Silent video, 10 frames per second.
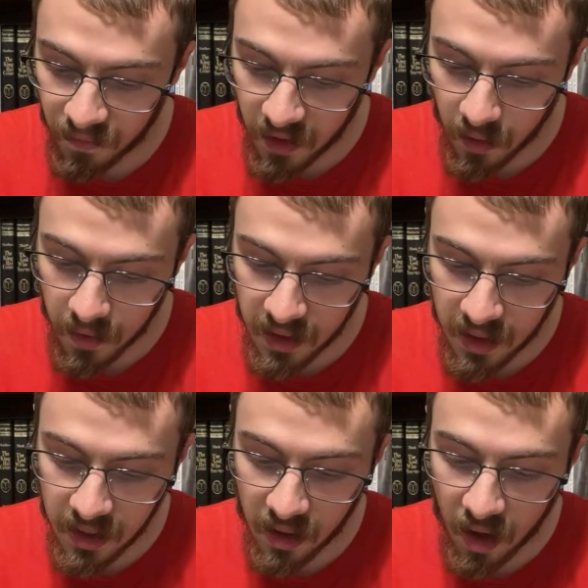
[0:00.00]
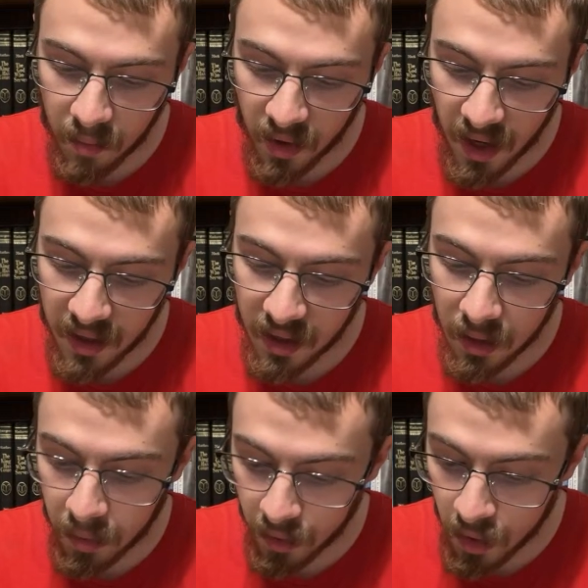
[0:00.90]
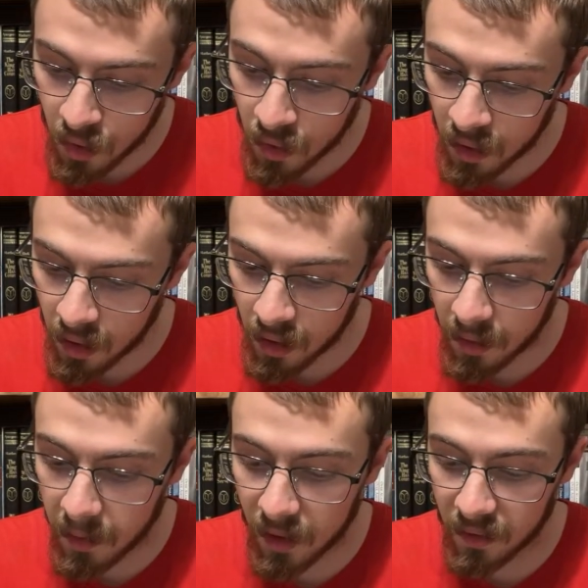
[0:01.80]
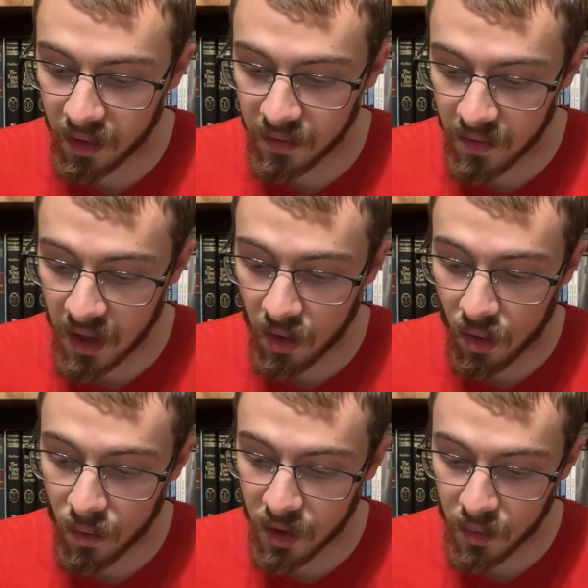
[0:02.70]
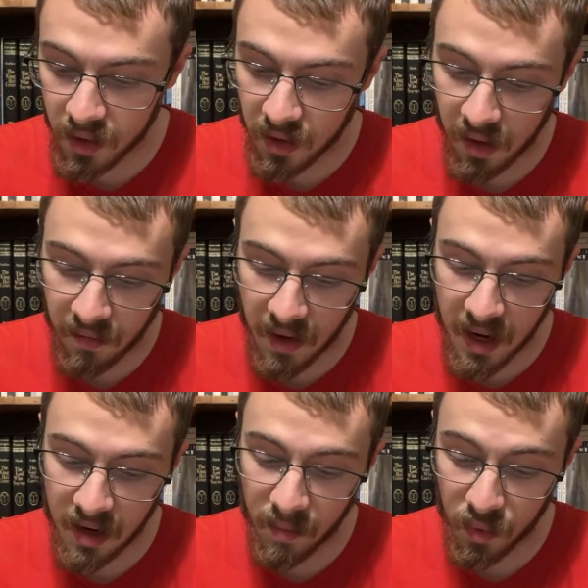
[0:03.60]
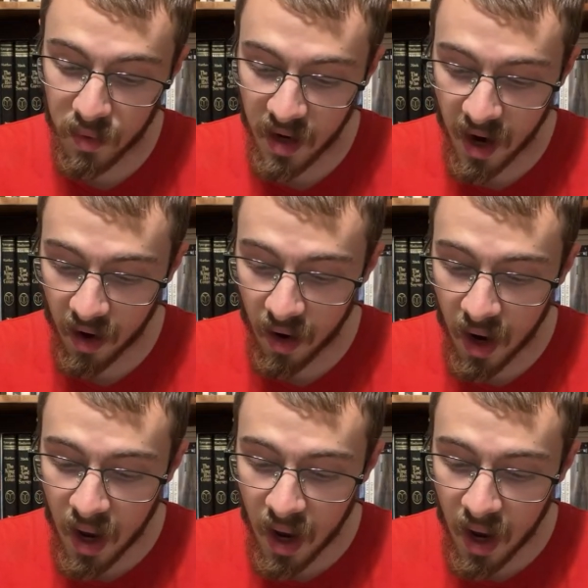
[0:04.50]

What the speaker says: It was easy to comprehend that the balloon, the marvelous vehicle which was to convey him through the air,